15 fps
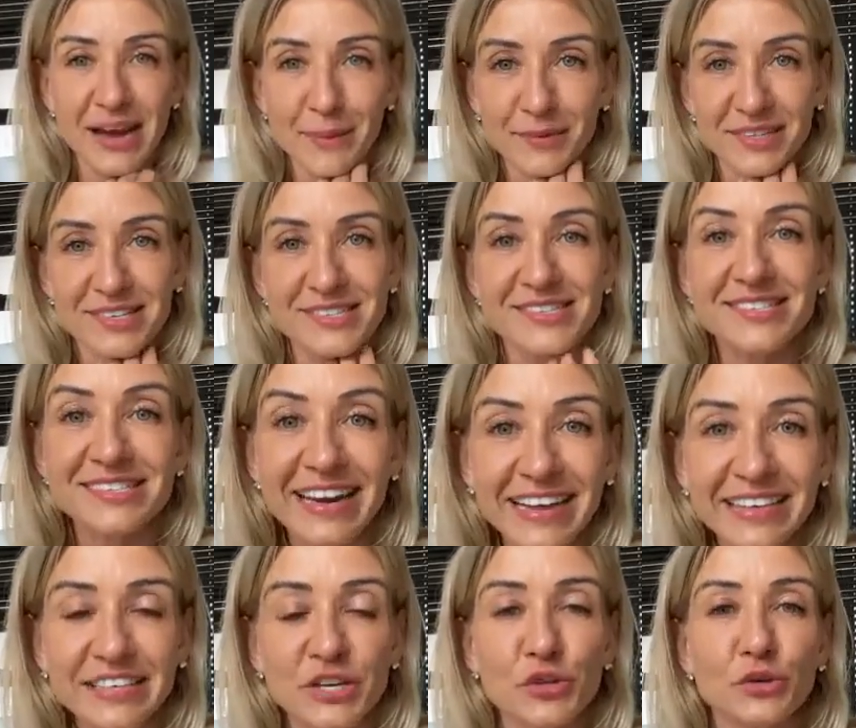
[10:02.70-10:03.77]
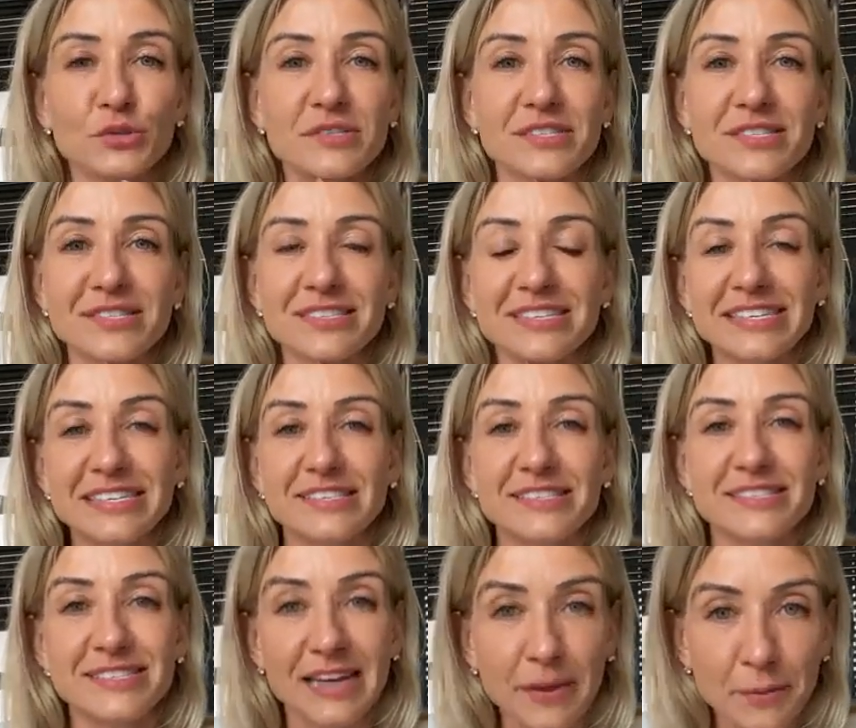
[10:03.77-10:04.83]
time in the sun and your skin is
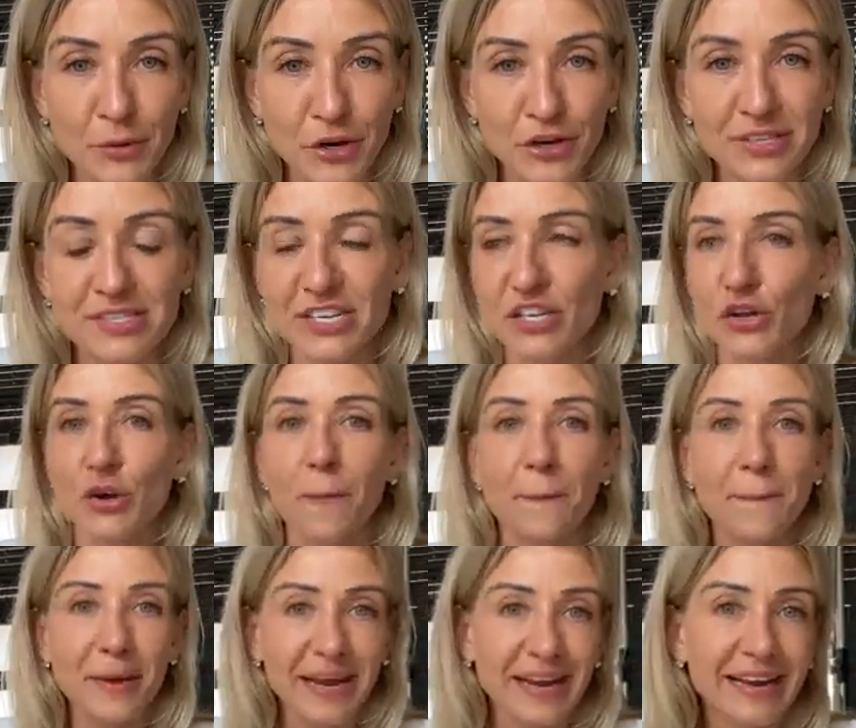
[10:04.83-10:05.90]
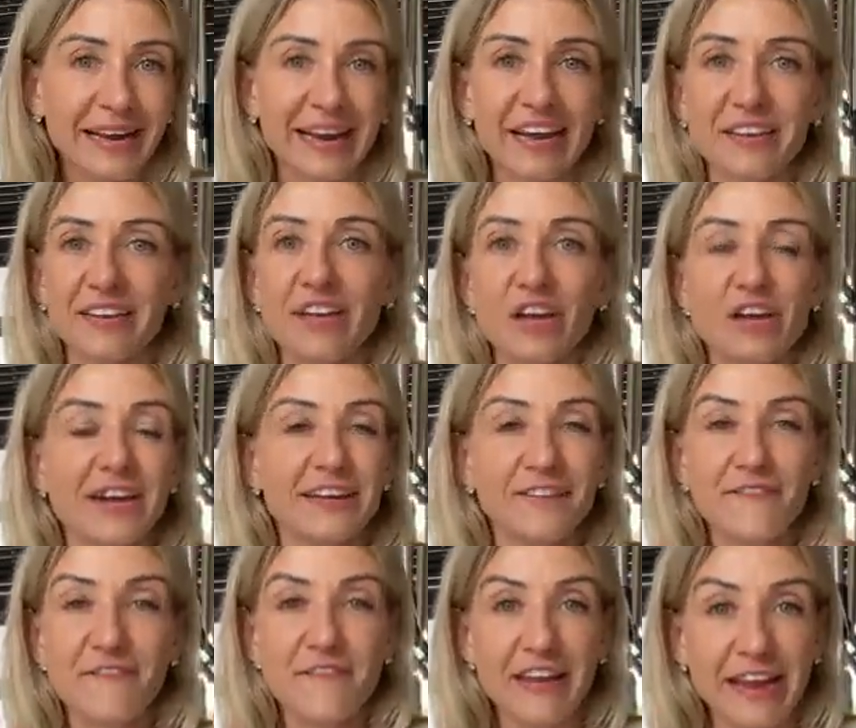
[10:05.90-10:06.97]
sunburnt and you're pink and
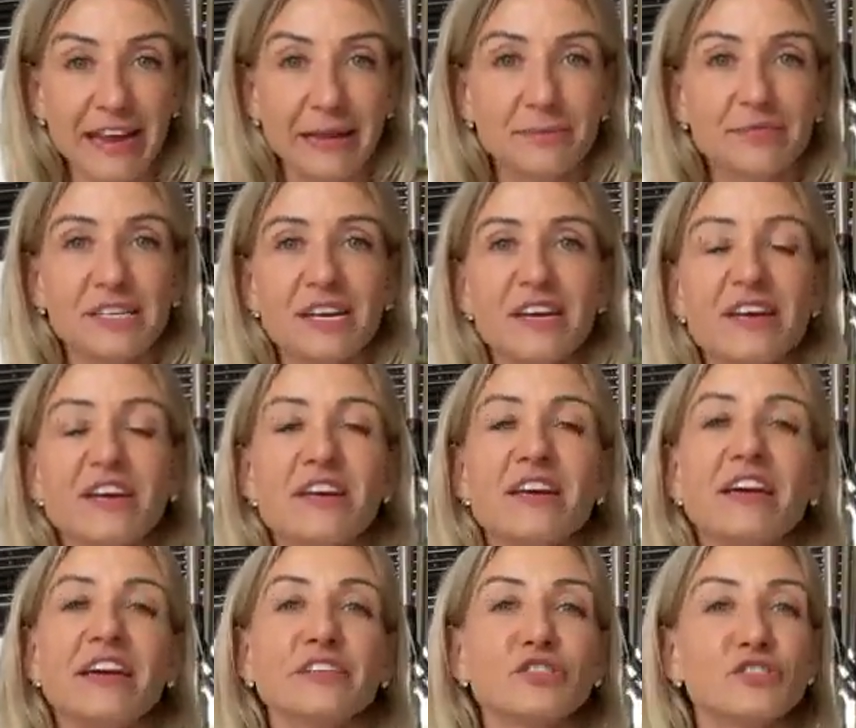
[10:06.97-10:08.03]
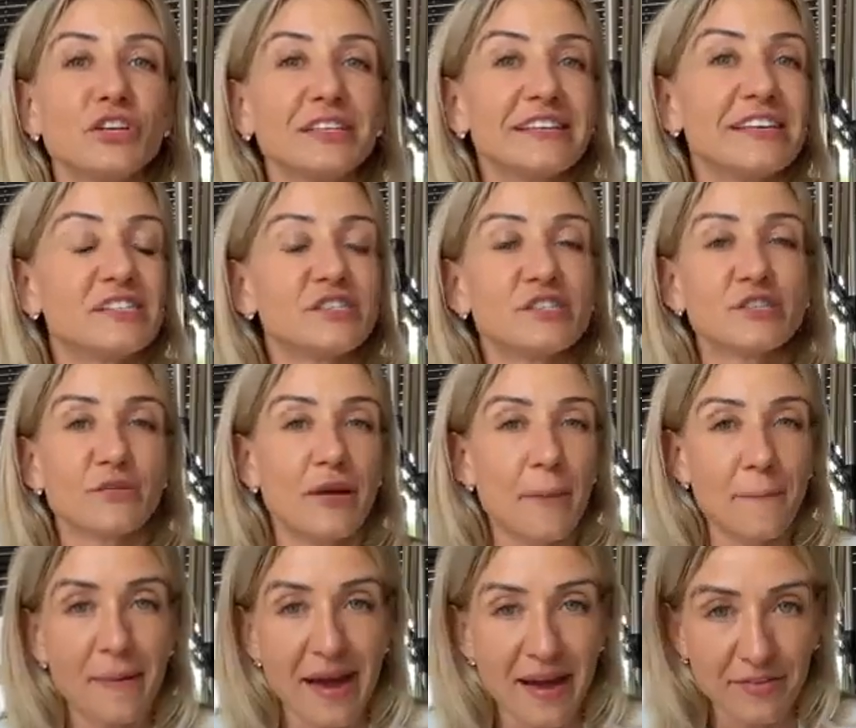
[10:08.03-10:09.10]
inflamed. It's not
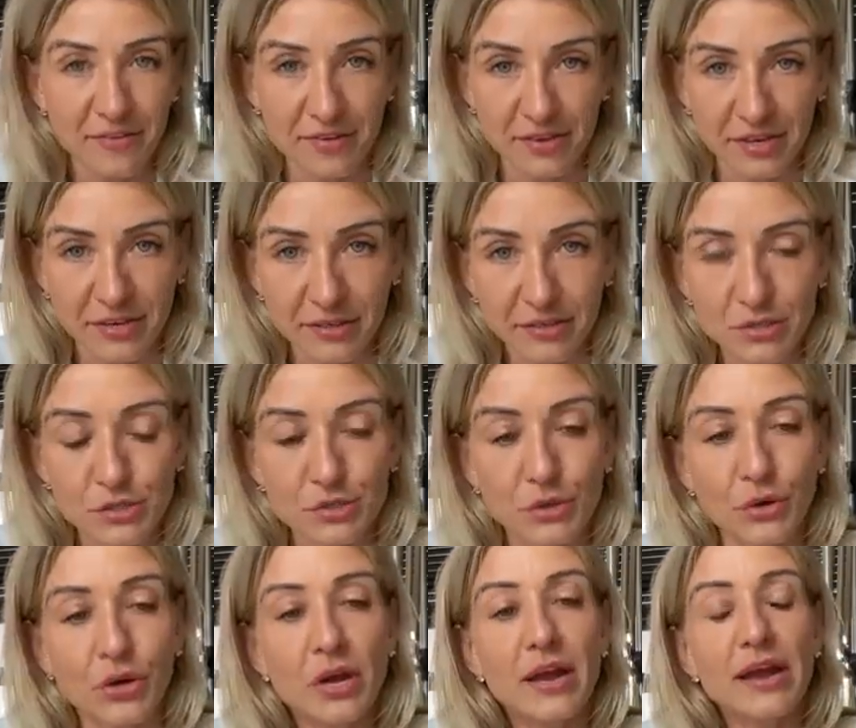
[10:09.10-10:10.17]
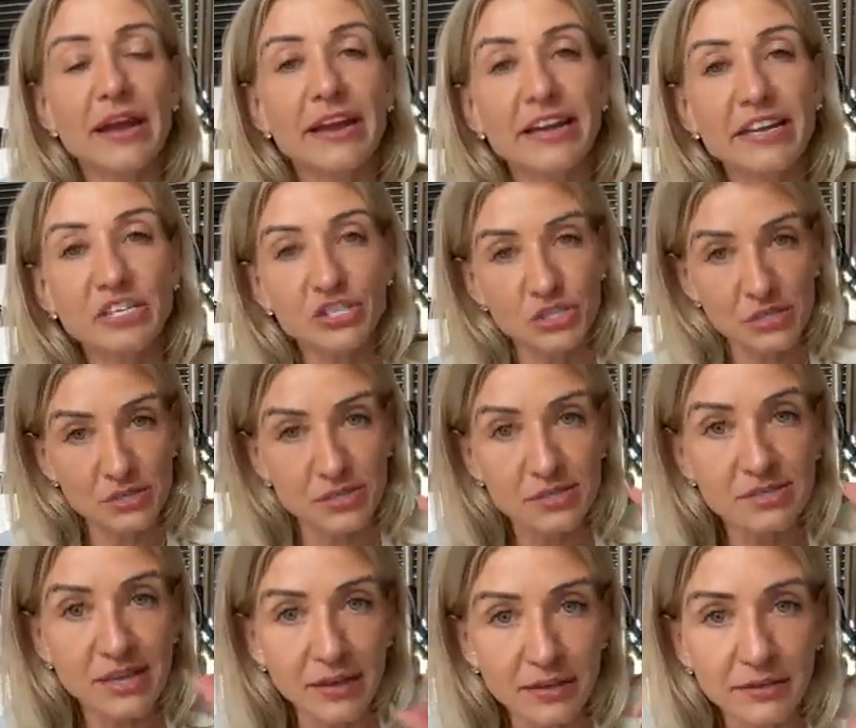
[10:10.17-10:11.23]
necessarily a bad thing. So each
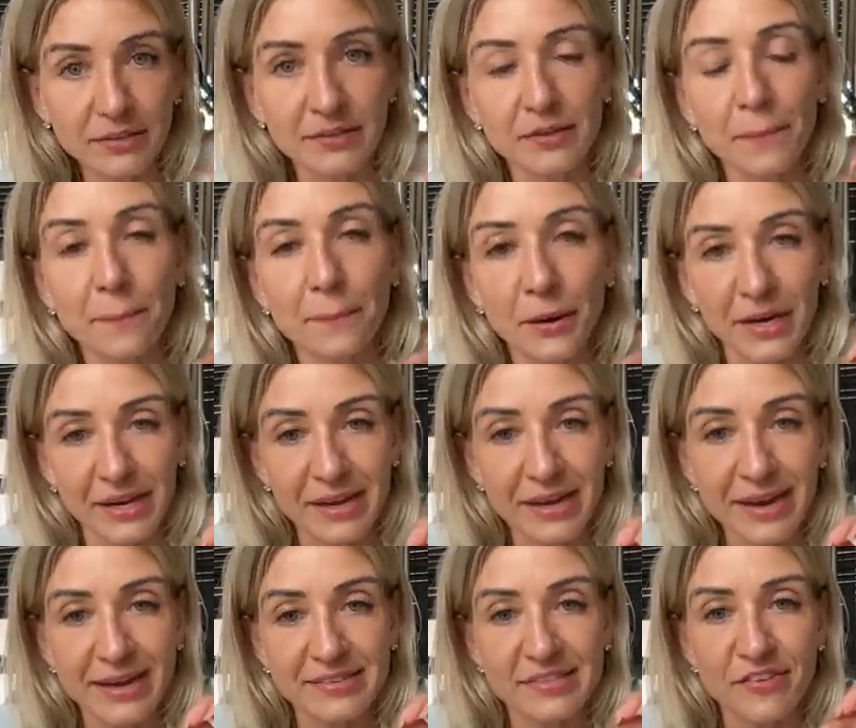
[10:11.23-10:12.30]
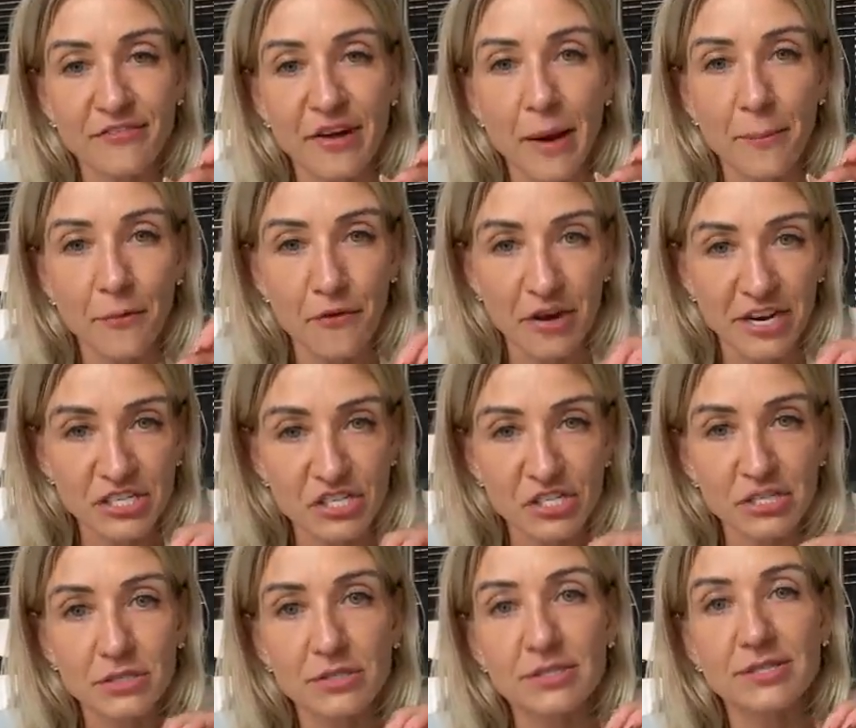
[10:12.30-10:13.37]
cell in the body has a
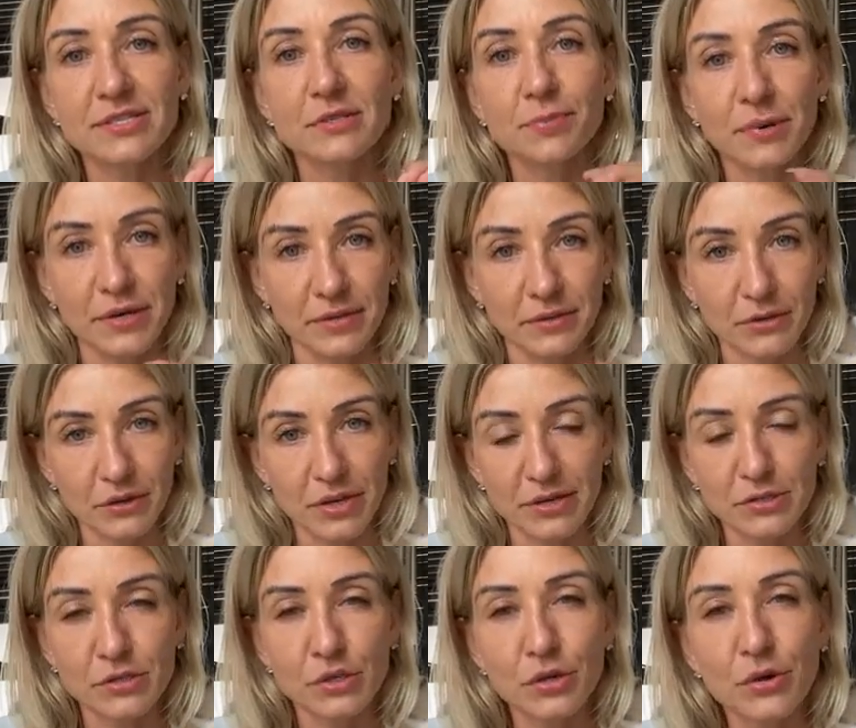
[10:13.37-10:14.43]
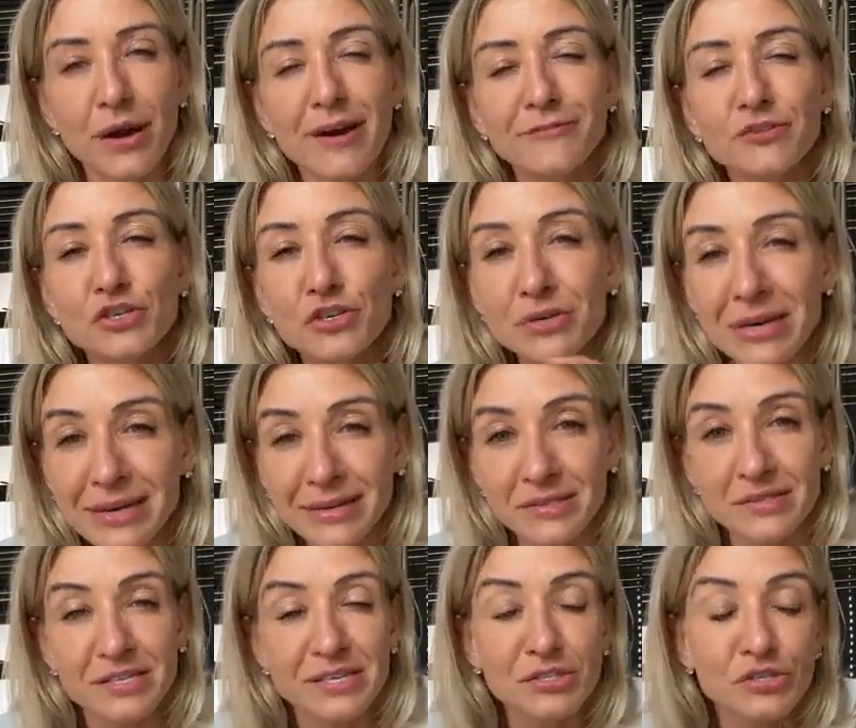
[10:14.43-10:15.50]
vibrational spin. Okay, so you have
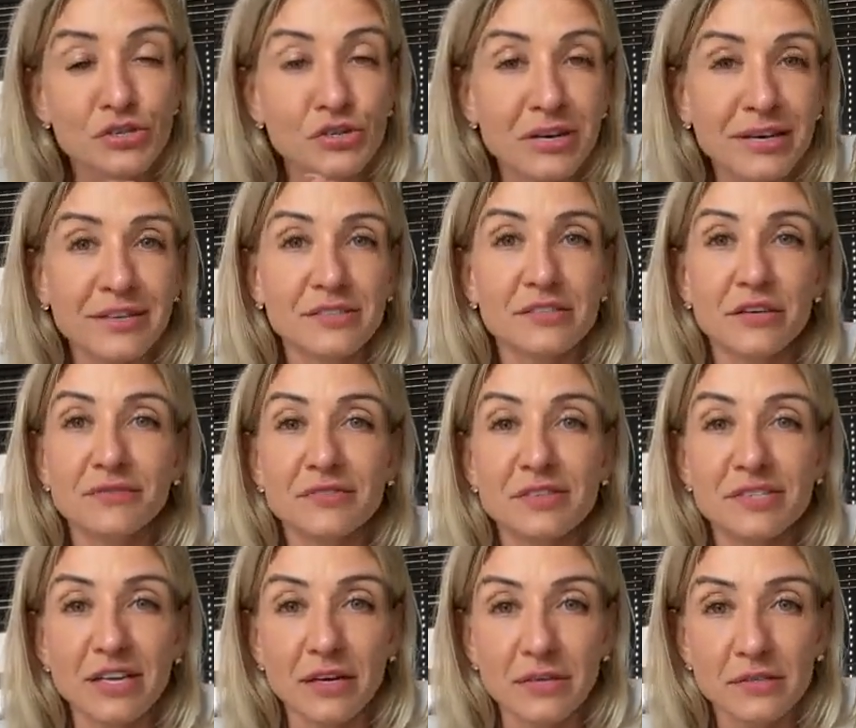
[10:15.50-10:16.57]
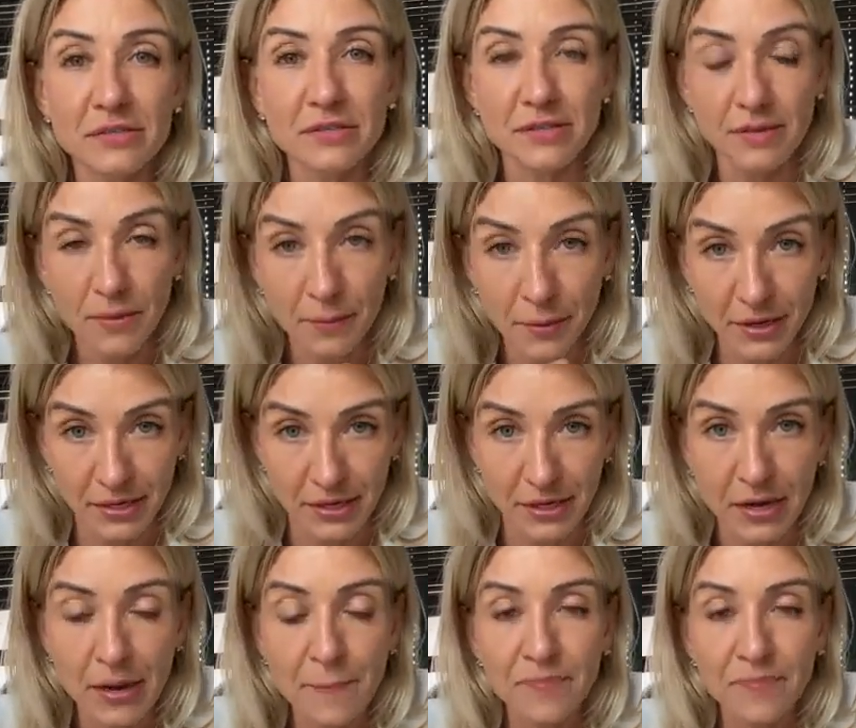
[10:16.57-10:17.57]
trillions and trillions of cells in the body.